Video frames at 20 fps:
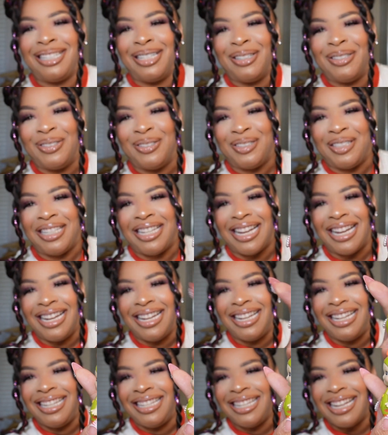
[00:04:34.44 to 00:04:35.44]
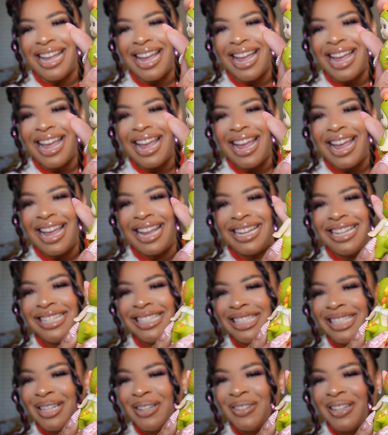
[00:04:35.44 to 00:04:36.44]
So that,
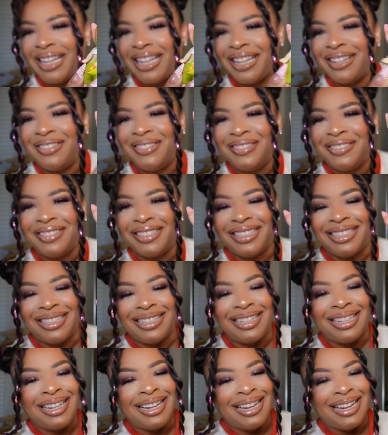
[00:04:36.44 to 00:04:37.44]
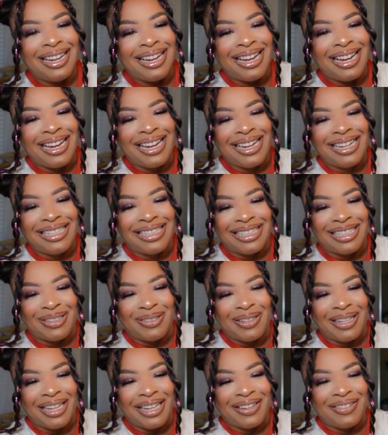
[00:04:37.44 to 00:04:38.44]
he's so cute. He's
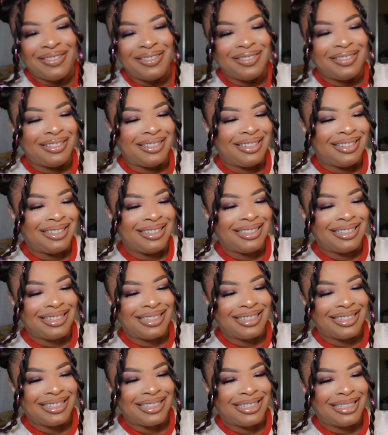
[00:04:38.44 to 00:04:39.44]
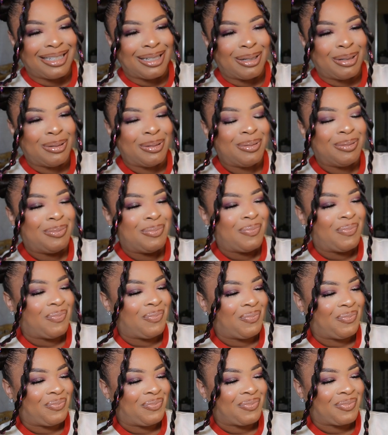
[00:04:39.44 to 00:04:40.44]
so cute. So,
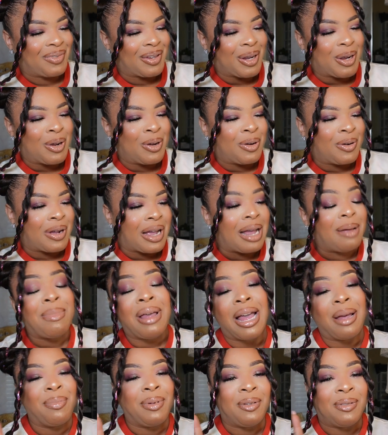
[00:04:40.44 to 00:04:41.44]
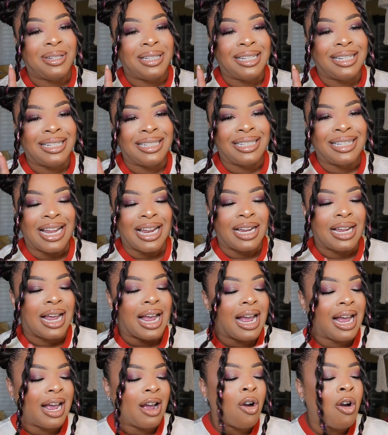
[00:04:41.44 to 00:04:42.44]
oh, I'm happy with this. Like
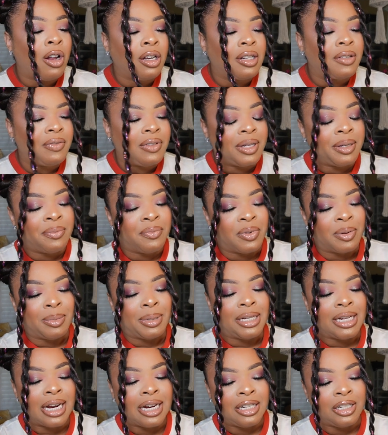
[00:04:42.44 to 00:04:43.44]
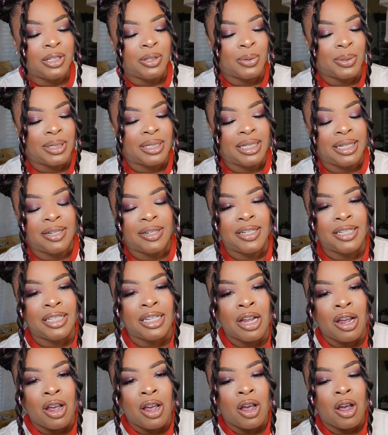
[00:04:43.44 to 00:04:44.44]
all of them from the dinosaur series
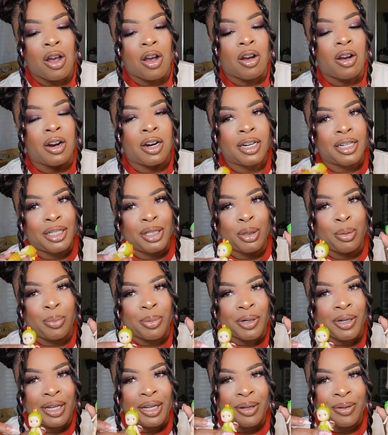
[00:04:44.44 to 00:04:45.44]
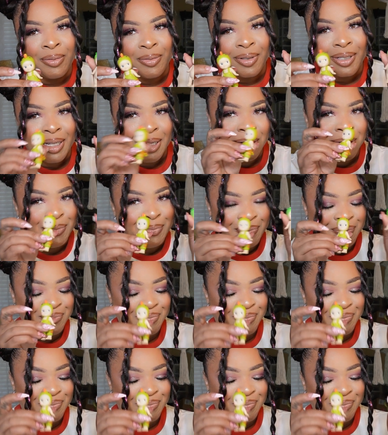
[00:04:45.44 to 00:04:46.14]
are super cute. So